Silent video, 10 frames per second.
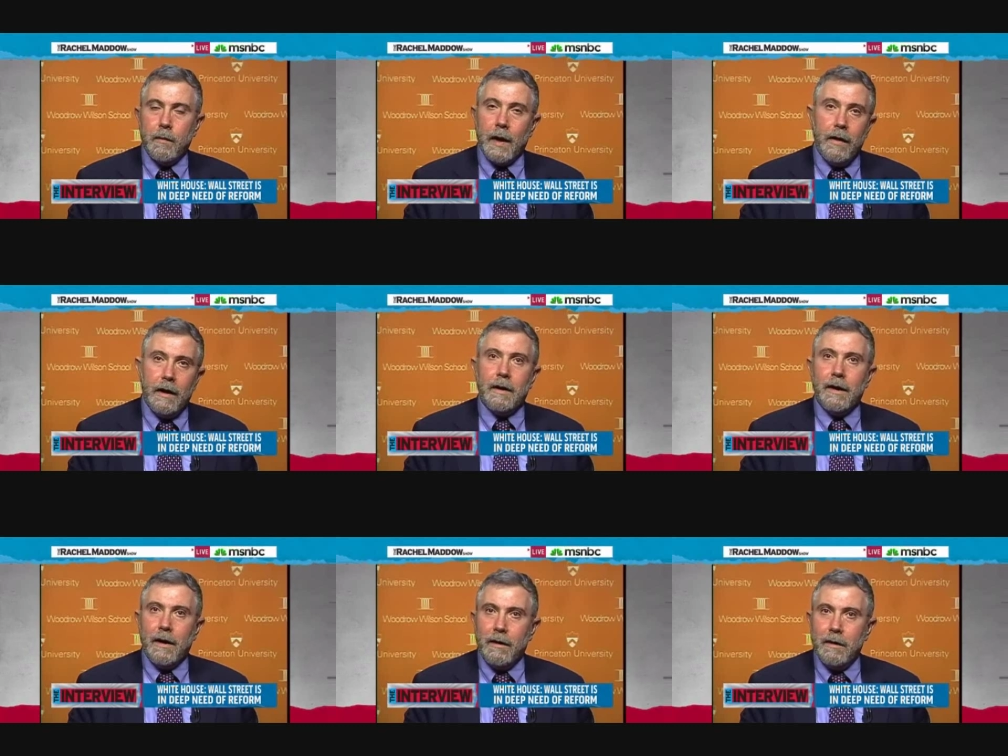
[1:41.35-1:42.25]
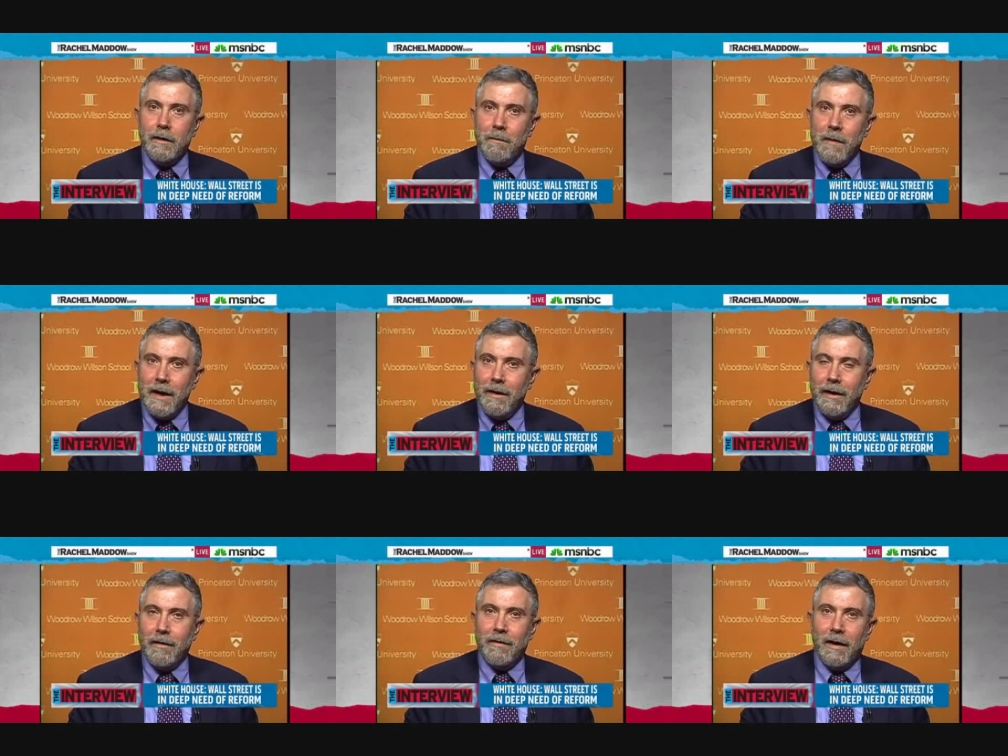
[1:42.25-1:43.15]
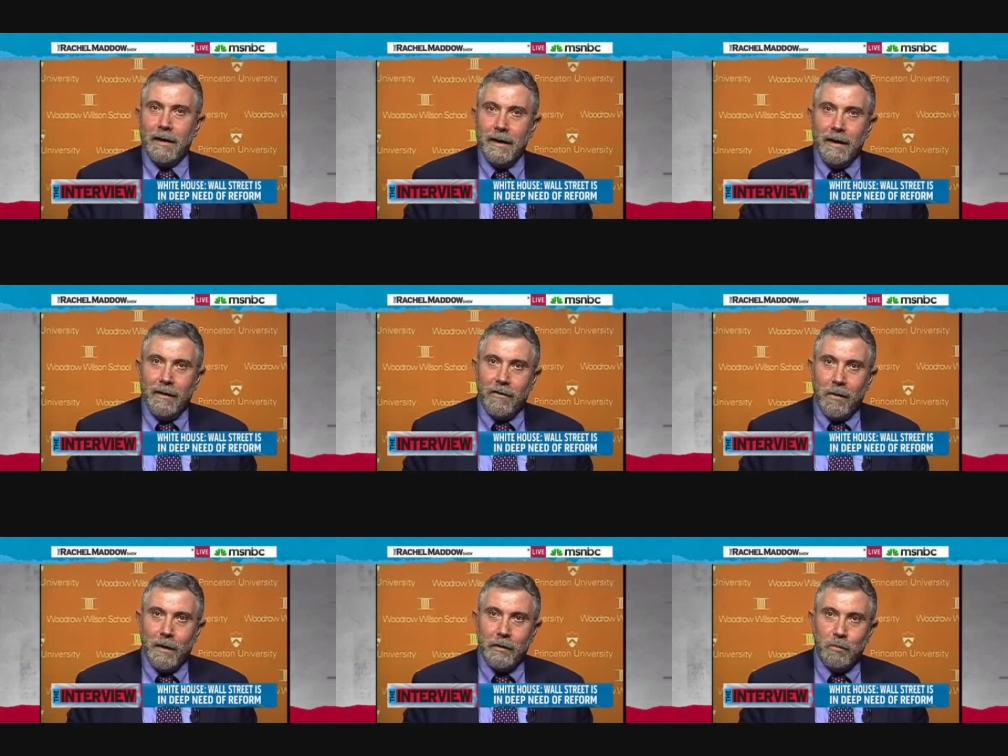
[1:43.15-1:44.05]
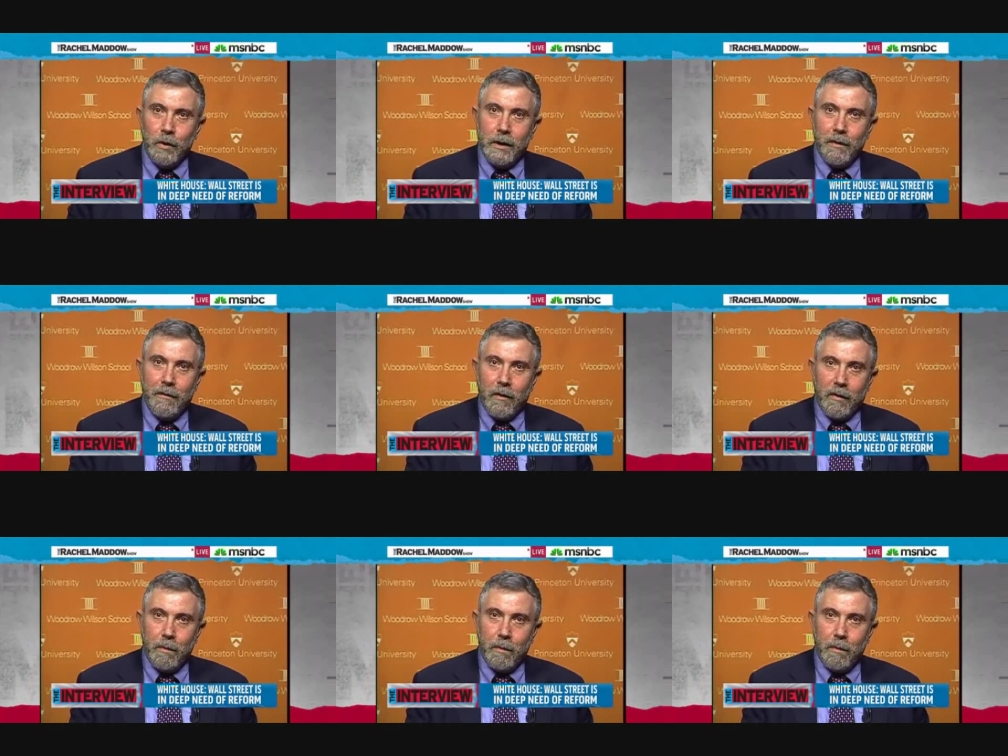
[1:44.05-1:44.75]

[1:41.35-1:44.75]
But I think, again, the main thing is not so much would the reform